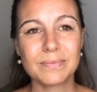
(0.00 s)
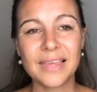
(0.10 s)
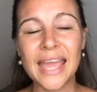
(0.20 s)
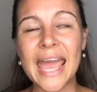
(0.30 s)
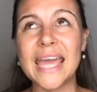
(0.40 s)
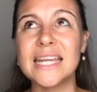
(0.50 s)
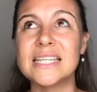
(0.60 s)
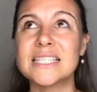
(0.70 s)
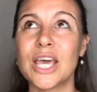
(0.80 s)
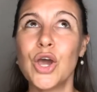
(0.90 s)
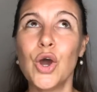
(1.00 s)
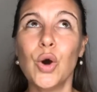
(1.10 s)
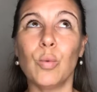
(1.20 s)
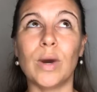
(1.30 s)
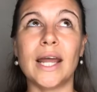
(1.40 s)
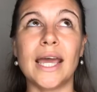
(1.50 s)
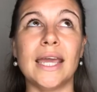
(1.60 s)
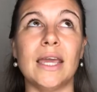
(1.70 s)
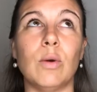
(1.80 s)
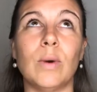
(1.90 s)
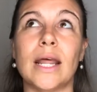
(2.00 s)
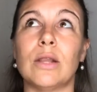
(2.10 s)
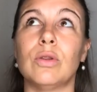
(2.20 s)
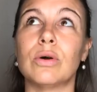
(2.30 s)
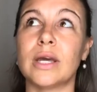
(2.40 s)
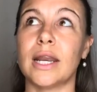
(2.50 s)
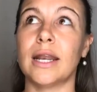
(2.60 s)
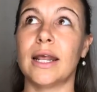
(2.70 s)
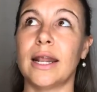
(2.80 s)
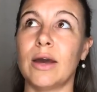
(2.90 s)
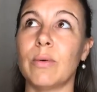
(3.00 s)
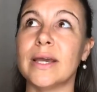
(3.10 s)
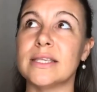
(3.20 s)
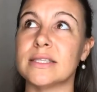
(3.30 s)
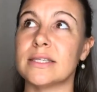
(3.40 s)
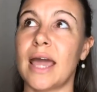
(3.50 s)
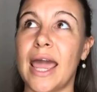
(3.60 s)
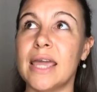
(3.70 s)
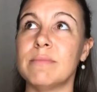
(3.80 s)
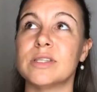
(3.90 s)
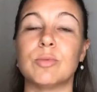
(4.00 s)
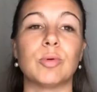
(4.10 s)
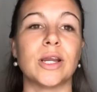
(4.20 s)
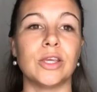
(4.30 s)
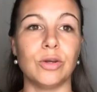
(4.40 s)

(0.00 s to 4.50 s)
And when I look at it, and I always aim to bring